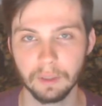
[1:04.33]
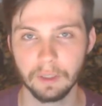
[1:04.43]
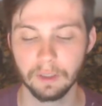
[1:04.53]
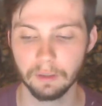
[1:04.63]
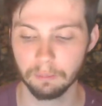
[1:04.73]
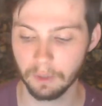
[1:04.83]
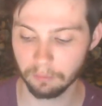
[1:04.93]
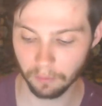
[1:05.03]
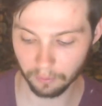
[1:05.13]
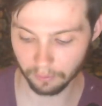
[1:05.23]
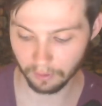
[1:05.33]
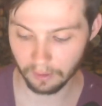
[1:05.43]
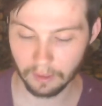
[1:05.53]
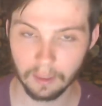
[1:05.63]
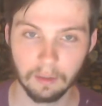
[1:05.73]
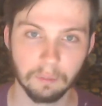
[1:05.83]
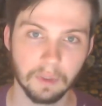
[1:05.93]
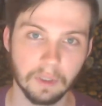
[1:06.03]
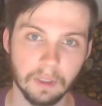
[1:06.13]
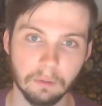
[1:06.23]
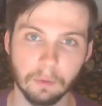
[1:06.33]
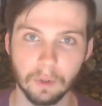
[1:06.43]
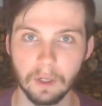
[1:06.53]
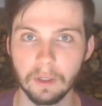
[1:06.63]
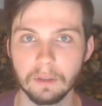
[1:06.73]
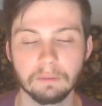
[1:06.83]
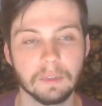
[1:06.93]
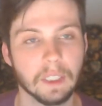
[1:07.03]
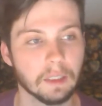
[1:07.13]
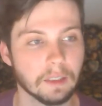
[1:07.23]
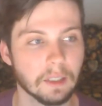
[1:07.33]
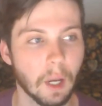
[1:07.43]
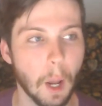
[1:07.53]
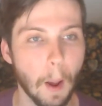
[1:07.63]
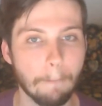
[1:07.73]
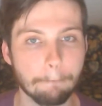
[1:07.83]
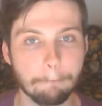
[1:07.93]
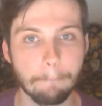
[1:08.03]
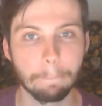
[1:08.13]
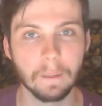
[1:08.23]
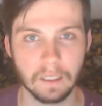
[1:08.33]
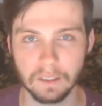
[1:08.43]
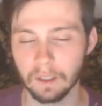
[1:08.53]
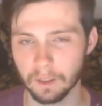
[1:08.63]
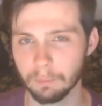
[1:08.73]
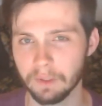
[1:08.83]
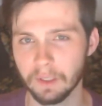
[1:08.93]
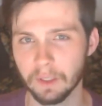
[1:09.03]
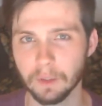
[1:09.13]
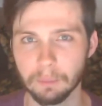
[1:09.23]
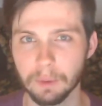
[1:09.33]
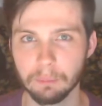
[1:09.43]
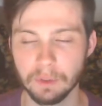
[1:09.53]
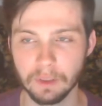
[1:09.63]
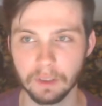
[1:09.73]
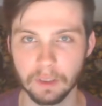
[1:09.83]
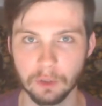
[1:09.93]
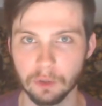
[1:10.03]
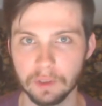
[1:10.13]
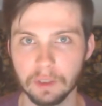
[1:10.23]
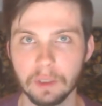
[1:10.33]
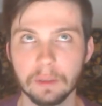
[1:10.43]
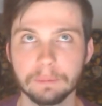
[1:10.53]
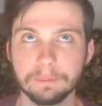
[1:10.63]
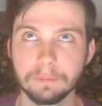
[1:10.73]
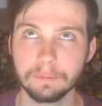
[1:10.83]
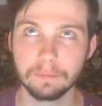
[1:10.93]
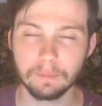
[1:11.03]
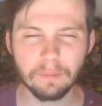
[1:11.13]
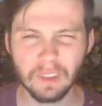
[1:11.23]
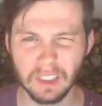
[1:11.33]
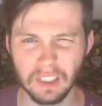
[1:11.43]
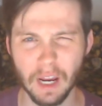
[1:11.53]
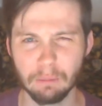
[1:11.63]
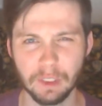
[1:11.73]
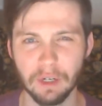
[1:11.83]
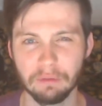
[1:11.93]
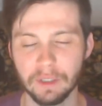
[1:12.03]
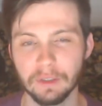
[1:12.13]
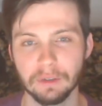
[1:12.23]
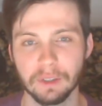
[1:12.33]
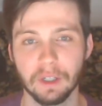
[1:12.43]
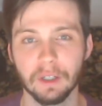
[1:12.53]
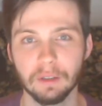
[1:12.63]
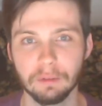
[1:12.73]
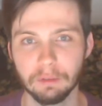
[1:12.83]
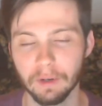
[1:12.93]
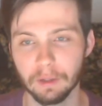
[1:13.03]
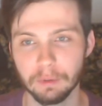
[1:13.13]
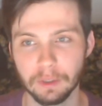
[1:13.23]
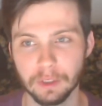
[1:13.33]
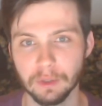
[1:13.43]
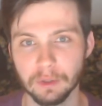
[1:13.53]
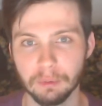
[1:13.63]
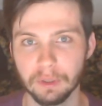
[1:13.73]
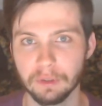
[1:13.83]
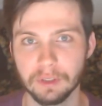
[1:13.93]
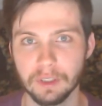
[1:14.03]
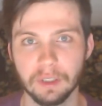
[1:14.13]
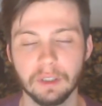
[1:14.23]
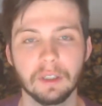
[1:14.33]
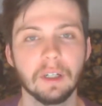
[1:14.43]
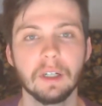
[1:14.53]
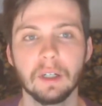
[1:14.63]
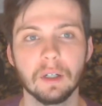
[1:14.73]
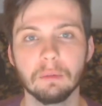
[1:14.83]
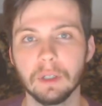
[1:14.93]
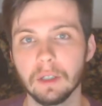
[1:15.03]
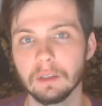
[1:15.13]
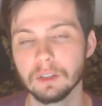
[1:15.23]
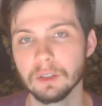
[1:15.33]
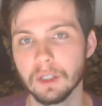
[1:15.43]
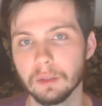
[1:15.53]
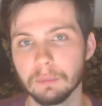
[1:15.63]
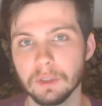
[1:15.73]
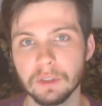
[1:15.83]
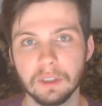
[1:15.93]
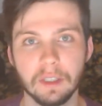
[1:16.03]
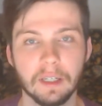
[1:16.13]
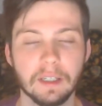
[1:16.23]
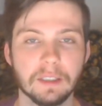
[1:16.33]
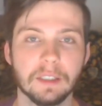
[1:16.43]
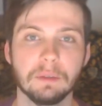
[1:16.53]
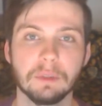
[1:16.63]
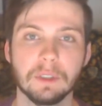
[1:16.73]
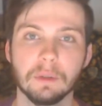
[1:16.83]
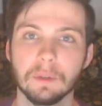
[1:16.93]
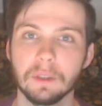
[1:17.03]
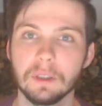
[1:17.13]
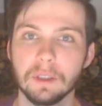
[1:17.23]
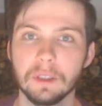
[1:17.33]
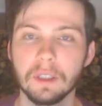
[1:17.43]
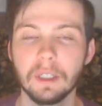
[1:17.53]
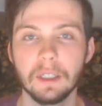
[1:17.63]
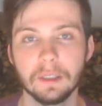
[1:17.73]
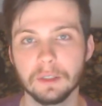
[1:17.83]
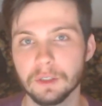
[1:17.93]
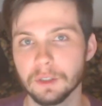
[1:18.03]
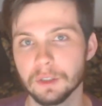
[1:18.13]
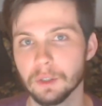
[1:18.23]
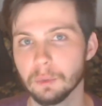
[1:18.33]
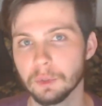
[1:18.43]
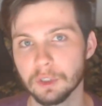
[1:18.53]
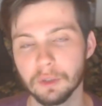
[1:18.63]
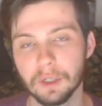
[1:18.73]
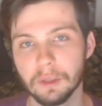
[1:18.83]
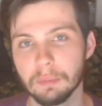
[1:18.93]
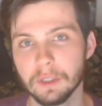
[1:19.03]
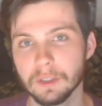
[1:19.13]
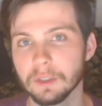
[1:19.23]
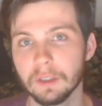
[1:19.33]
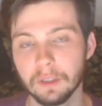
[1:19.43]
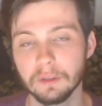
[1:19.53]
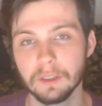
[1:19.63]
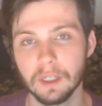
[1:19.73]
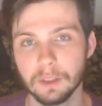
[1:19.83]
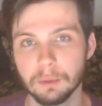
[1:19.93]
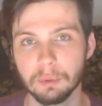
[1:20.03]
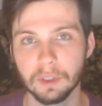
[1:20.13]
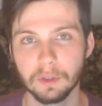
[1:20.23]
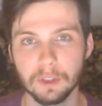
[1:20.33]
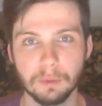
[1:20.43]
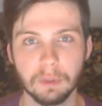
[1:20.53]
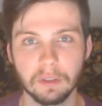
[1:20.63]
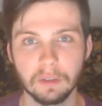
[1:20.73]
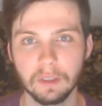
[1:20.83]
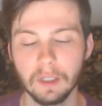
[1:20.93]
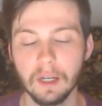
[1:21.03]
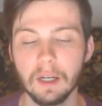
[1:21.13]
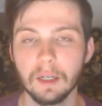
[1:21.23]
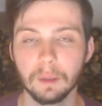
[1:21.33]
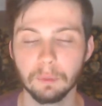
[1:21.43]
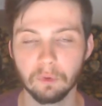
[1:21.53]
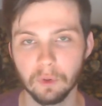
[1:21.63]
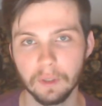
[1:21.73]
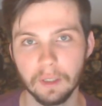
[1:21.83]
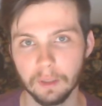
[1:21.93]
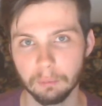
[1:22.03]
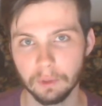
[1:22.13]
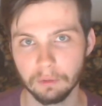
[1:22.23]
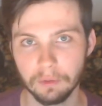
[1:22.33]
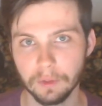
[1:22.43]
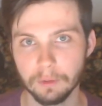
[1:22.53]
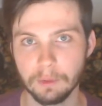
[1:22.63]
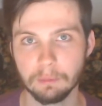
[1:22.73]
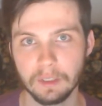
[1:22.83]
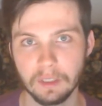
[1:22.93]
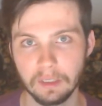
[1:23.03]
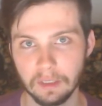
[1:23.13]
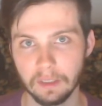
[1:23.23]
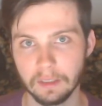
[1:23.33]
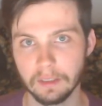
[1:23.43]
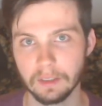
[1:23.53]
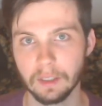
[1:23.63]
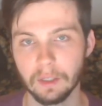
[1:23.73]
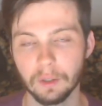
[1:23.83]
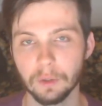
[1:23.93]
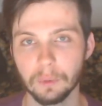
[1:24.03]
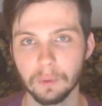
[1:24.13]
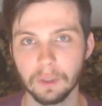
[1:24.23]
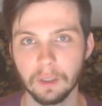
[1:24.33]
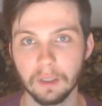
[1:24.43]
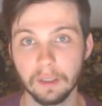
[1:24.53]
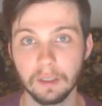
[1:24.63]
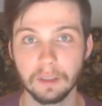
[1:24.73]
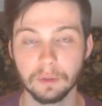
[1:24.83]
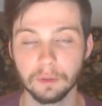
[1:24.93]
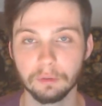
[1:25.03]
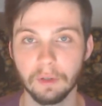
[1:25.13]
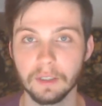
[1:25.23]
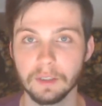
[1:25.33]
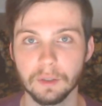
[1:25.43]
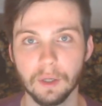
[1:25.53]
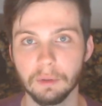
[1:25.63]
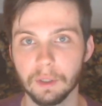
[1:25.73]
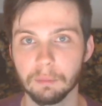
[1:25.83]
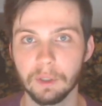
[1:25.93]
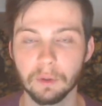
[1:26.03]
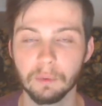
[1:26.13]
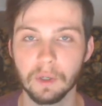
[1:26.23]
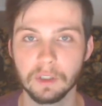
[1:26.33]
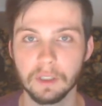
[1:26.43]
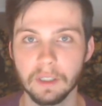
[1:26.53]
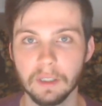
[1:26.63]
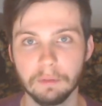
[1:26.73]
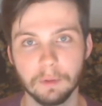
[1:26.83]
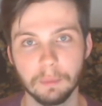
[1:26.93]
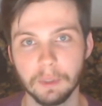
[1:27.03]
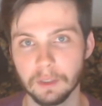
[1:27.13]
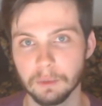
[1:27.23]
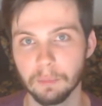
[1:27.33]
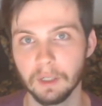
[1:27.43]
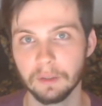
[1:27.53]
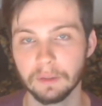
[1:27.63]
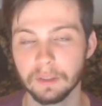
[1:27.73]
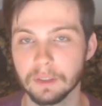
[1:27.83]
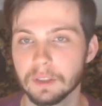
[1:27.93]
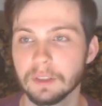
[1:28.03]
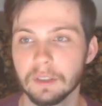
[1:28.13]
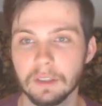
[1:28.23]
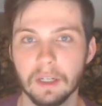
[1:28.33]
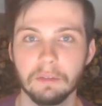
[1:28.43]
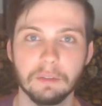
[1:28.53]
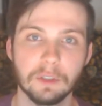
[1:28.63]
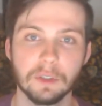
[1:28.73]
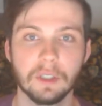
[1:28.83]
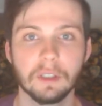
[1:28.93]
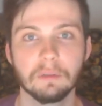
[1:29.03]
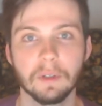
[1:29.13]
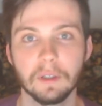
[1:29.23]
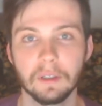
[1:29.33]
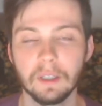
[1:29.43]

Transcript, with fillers: uh, my phone with the 4K settings. Um, it's not going to be like other people's like drunk Snapchat videos of the fireworks shows where you're just like, oh my gosh, there's a lot of music. I can't see what's going on. There's so much grainy picture. Like, no, it's actually pretty crisp and clean. And then before that, I uploaded a video of some sea lions who were uh, getting into a fight. So I recommend go watching that if it'll make you smile, and it's it's kind of interesting and funny.